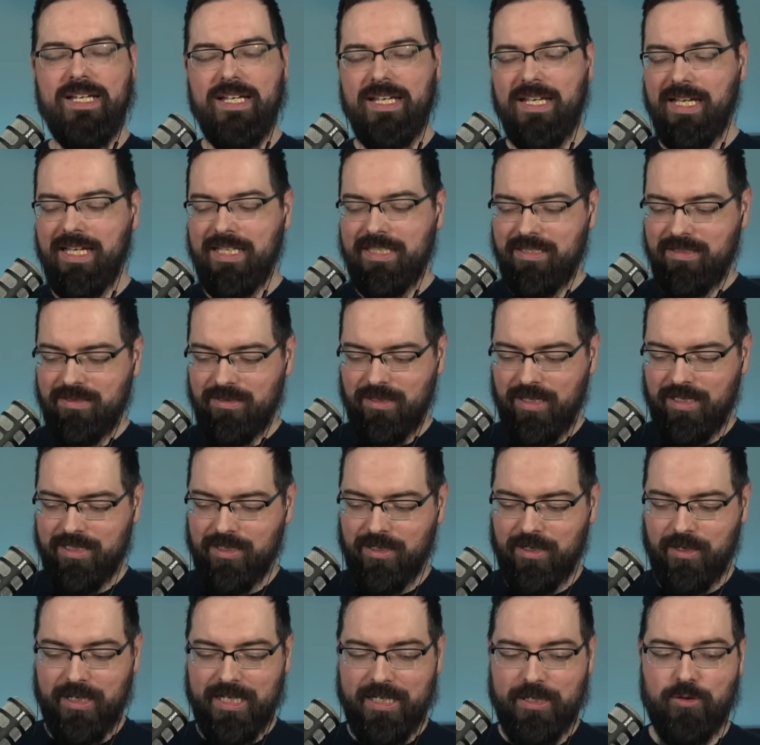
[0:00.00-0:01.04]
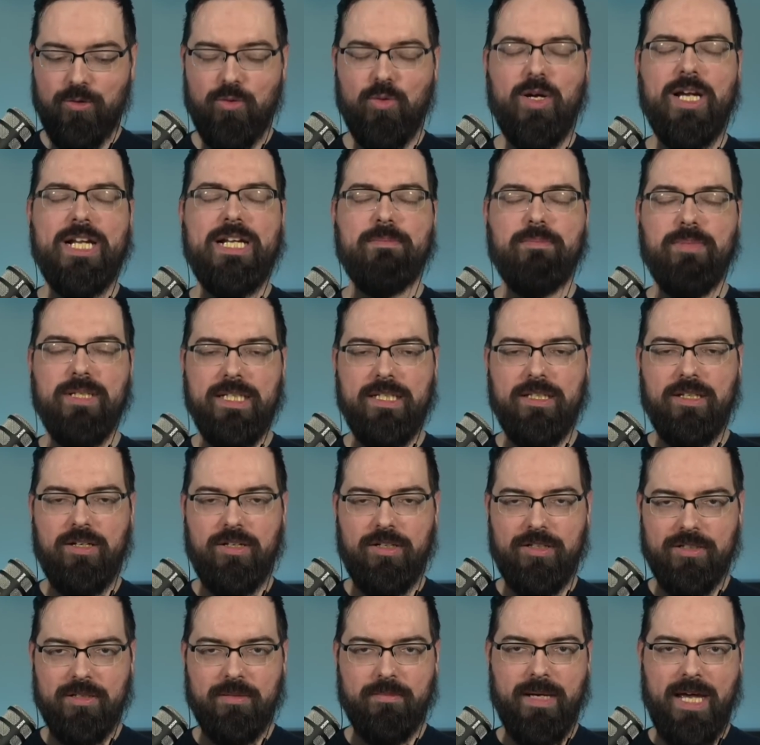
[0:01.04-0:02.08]
it's an incredibly
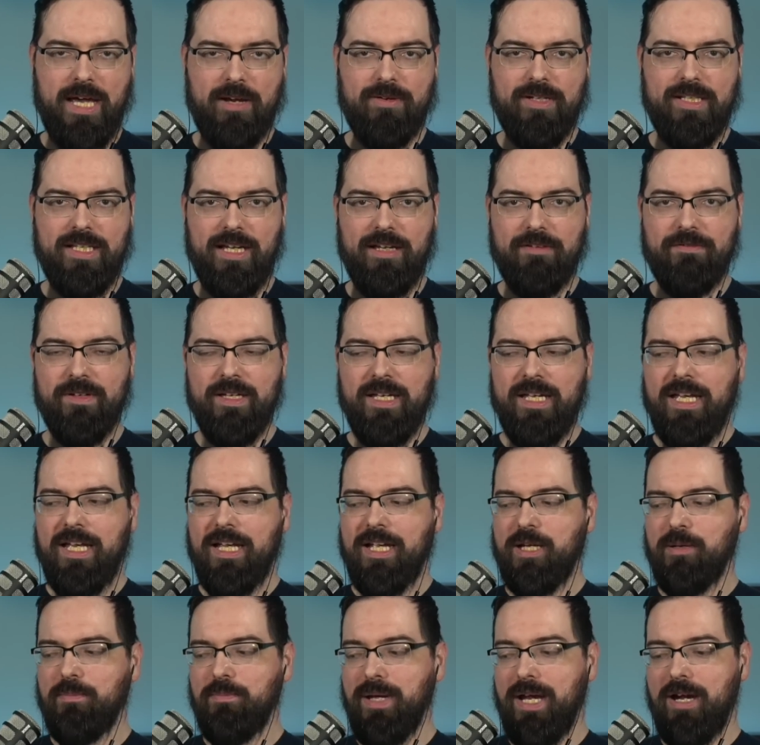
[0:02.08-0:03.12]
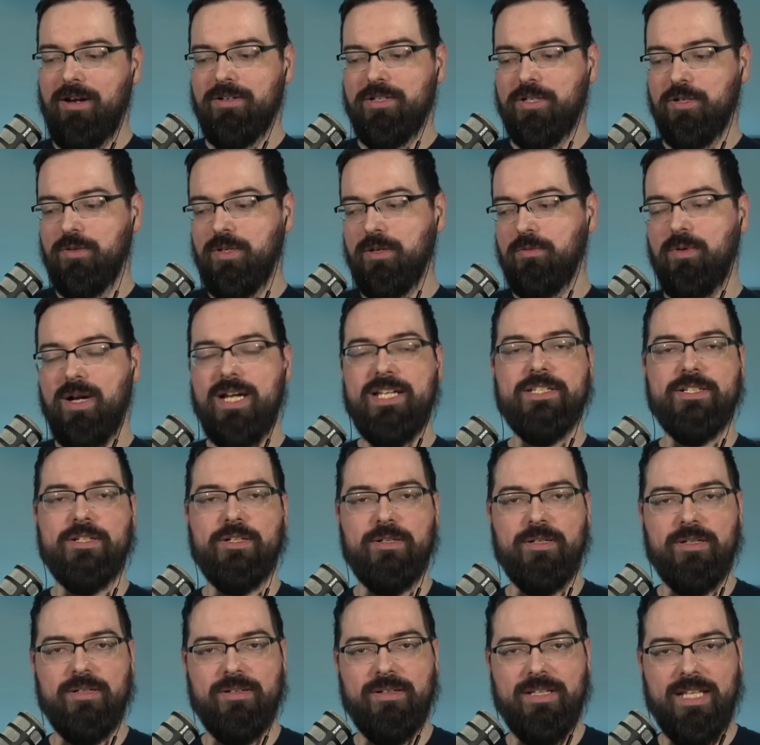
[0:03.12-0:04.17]
long battery life compared to the
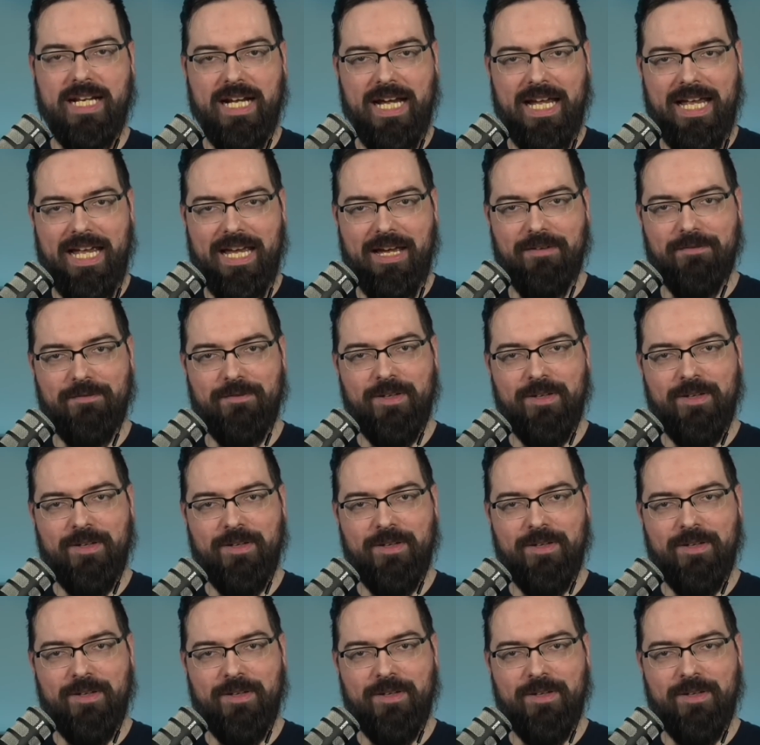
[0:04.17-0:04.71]
Razer that I have